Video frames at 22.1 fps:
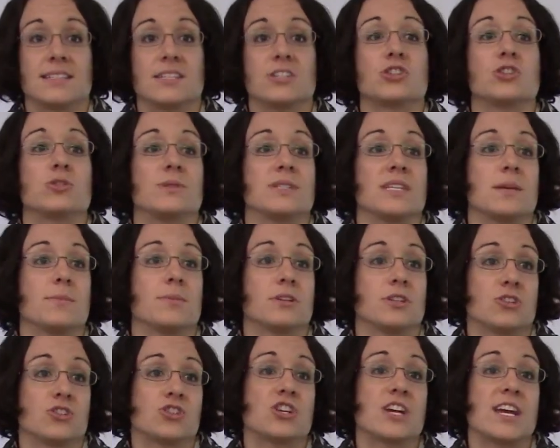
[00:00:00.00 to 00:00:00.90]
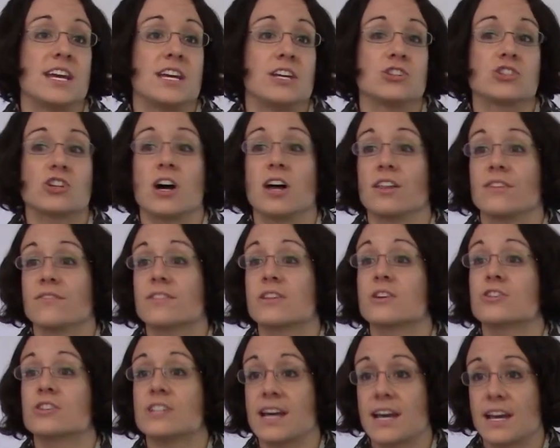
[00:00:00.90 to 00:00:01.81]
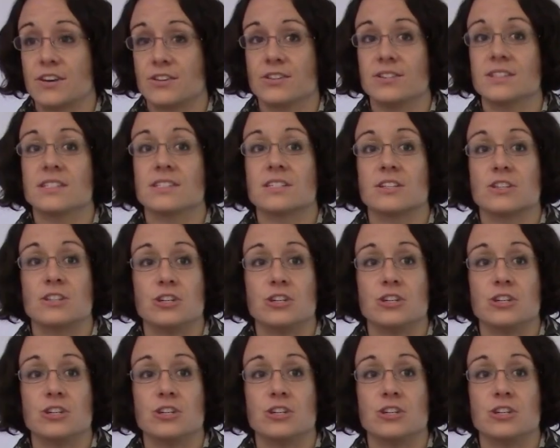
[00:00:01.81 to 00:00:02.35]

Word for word: and she was able to change all of their titles to